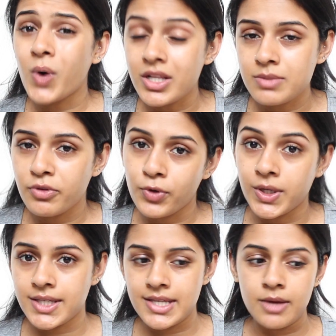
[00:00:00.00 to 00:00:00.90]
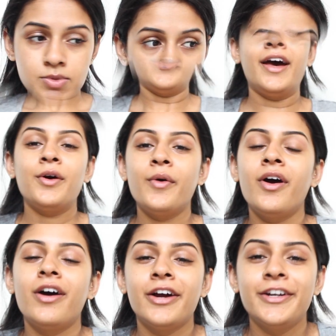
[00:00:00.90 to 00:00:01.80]
once before an exam. So how
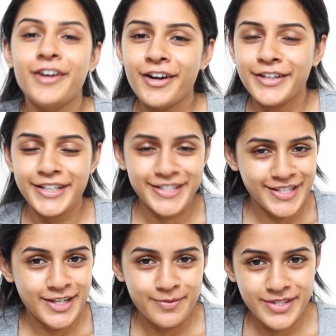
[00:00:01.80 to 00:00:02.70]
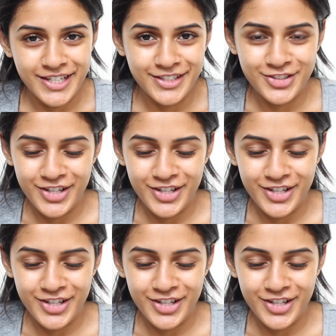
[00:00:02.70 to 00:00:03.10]
hard are exams in